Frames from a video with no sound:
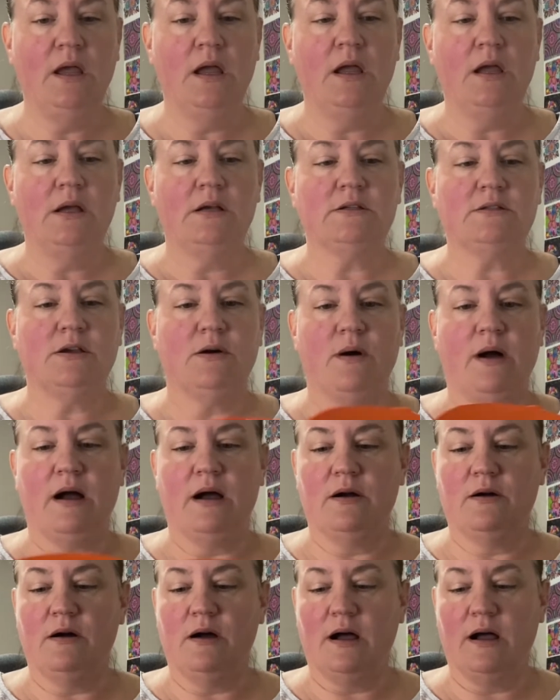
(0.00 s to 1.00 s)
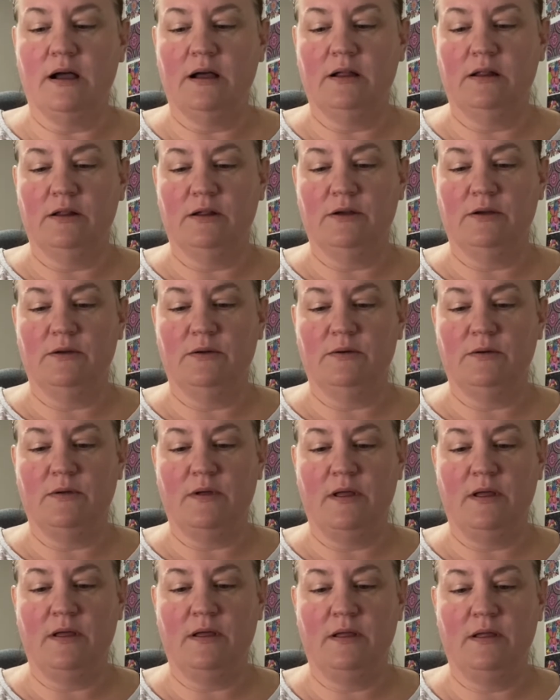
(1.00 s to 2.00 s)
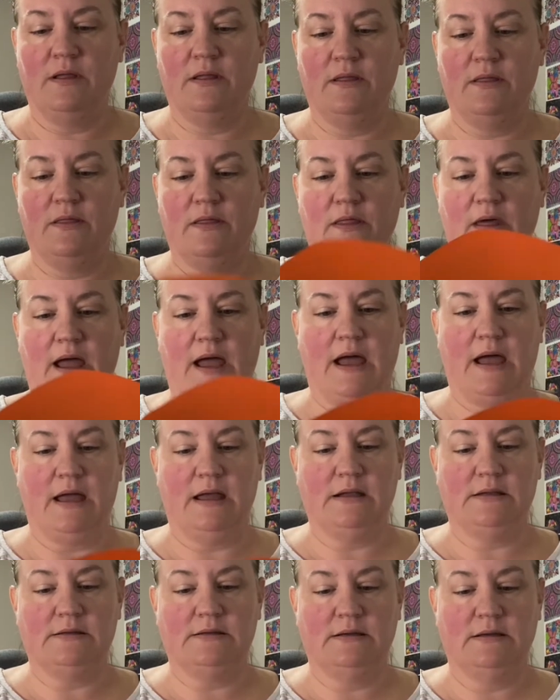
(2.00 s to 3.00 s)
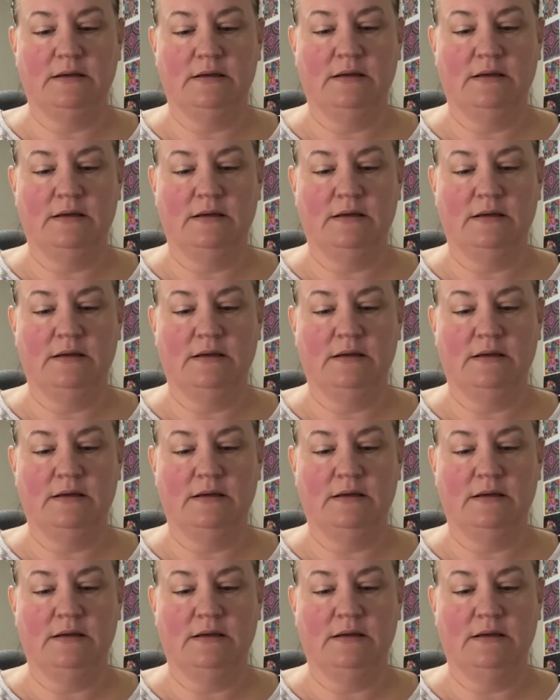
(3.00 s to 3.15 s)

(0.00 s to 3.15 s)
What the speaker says: So I'll hot glue that,